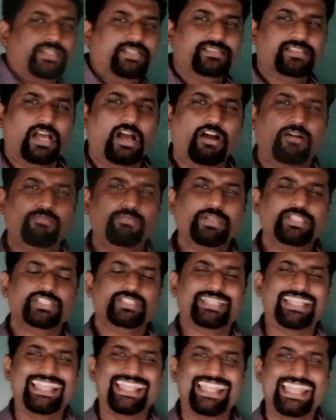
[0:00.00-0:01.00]
is, how
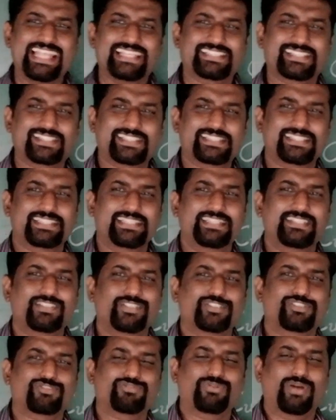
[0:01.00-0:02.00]
much less it
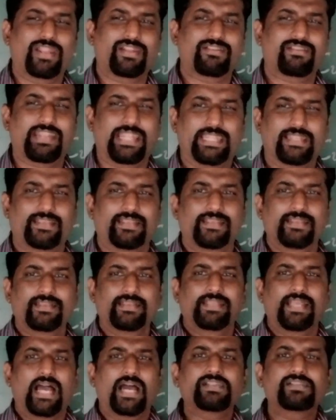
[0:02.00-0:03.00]
is to 100.
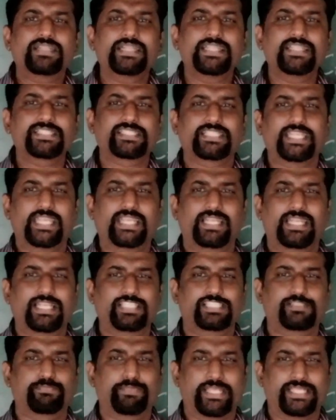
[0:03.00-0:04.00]
100 is taken
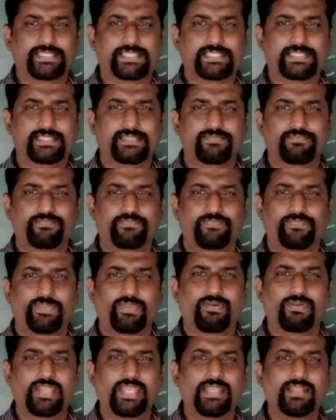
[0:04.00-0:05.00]
as base.
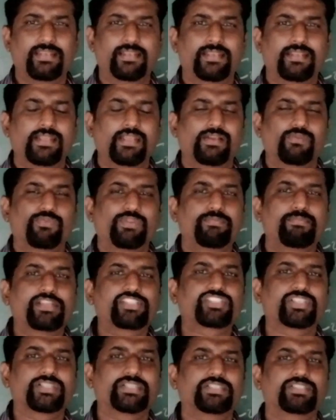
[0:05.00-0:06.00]
Okay? We
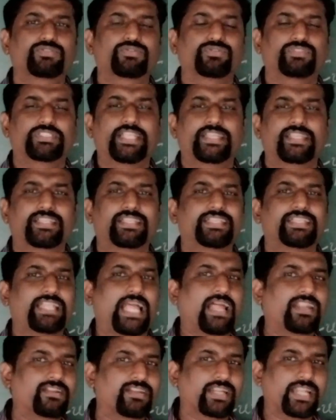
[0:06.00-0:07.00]
measure it to taking it
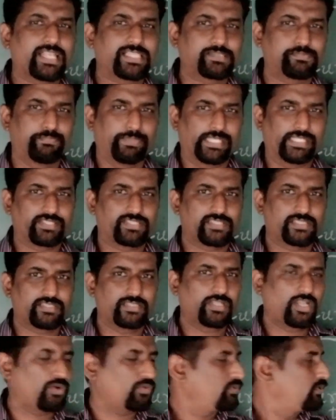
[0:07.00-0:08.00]
100 as base.
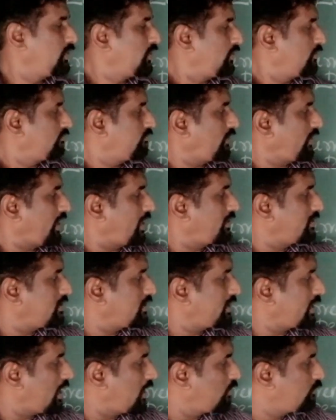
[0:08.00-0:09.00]
Now, for
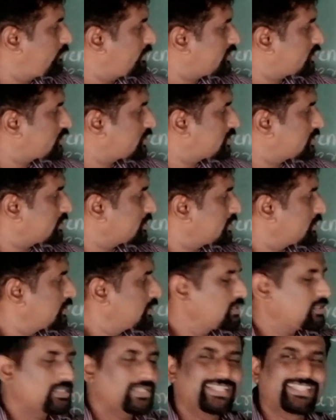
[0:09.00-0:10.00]
100, how much
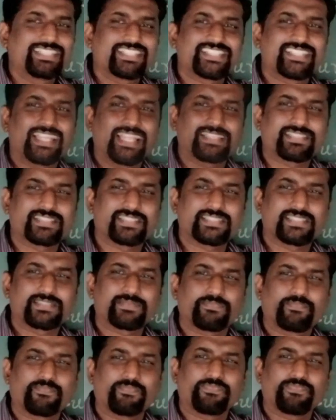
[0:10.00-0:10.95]
it is less?